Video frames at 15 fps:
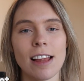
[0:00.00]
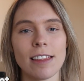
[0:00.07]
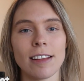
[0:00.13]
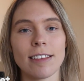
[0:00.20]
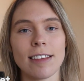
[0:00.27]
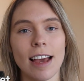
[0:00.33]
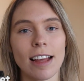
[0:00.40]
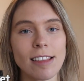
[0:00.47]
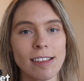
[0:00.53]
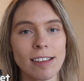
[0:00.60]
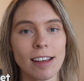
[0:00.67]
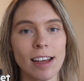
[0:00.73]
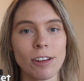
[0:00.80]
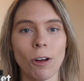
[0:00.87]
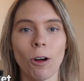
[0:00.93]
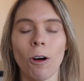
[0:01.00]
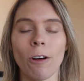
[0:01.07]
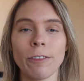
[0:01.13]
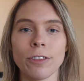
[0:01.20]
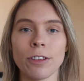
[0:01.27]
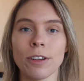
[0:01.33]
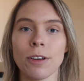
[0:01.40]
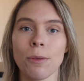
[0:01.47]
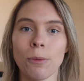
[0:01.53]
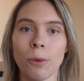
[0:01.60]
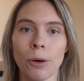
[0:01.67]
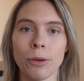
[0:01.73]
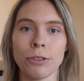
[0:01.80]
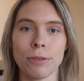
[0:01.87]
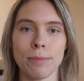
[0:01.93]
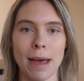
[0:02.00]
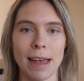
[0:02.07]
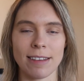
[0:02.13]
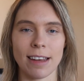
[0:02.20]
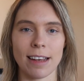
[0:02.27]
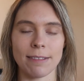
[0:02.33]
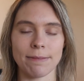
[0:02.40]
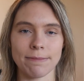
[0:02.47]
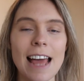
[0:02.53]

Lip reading: the downside often won't matter.